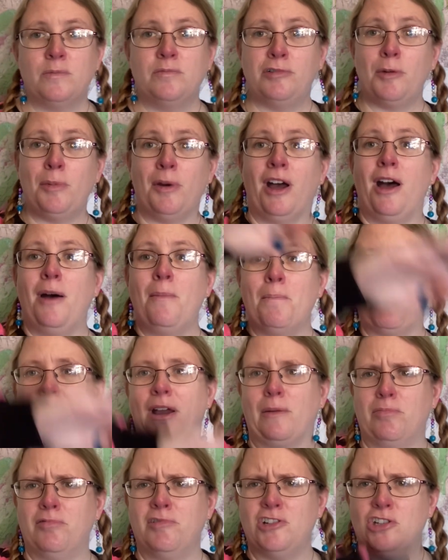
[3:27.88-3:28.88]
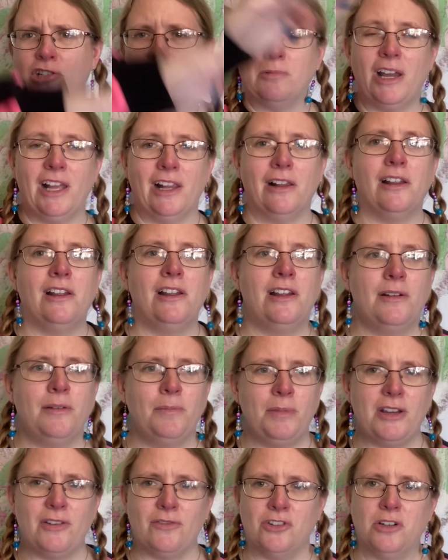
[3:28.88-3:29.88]
Proper humpback bridge as well,
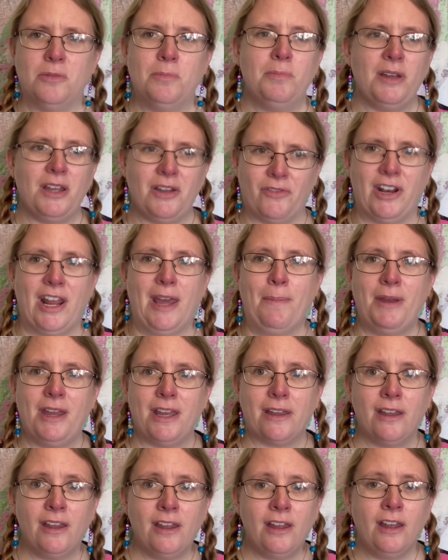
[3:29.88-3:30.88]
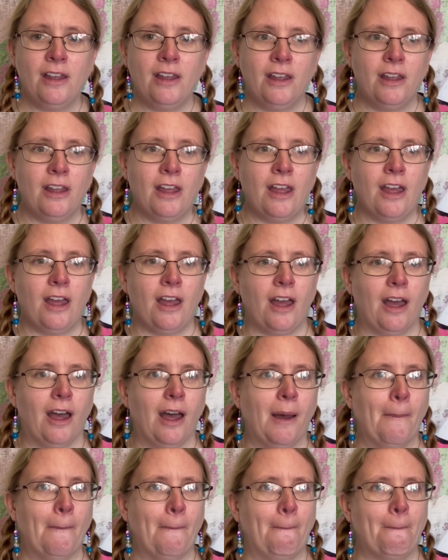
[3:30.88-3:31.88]
bit of an epic.
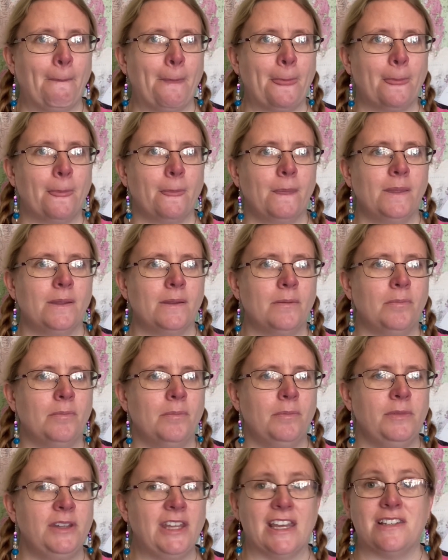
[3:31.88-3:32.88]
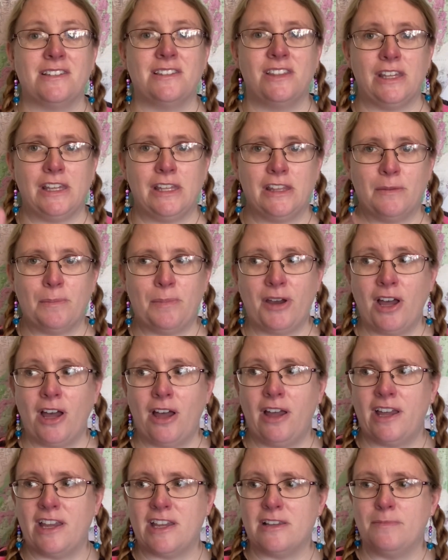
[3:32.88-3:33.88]
Yes, the
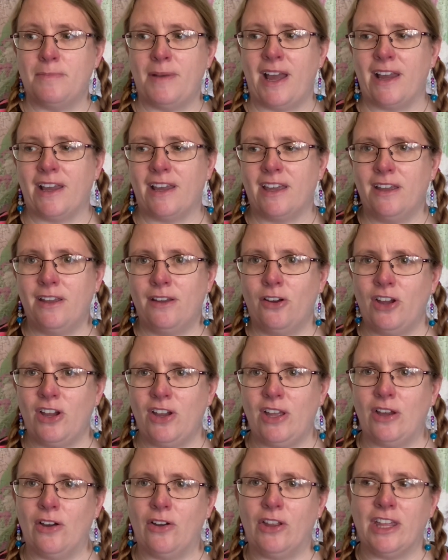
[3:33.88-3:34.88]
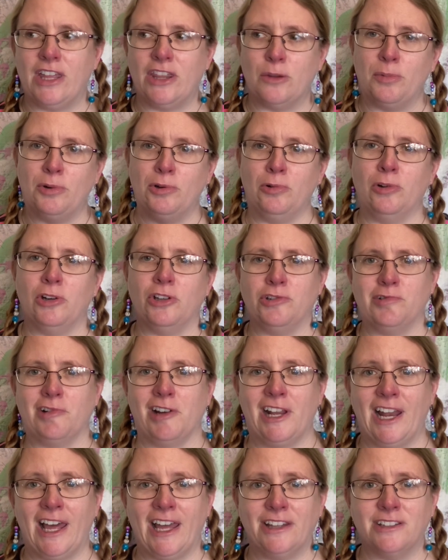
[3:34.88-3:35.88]
bar is back in the pool on
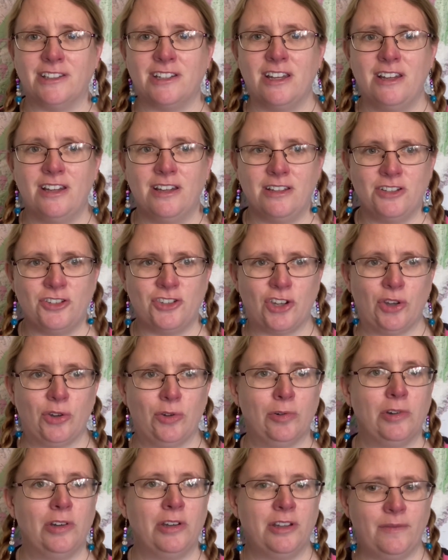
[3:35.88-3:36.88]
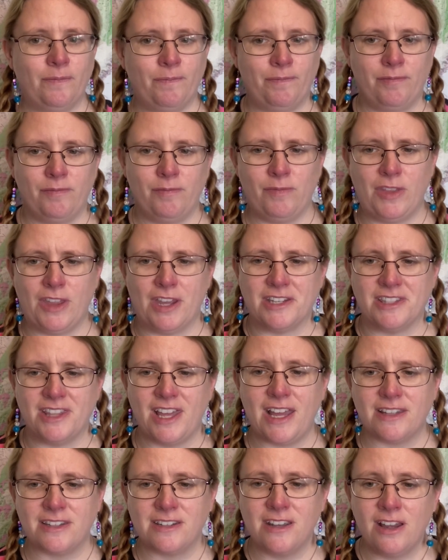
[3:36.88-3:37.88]
dry land, so there's
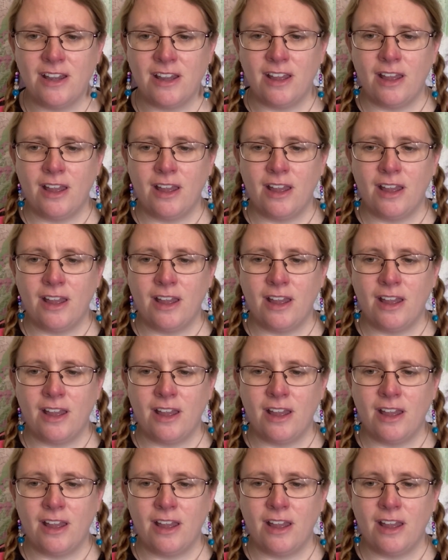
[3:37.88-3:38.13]
that.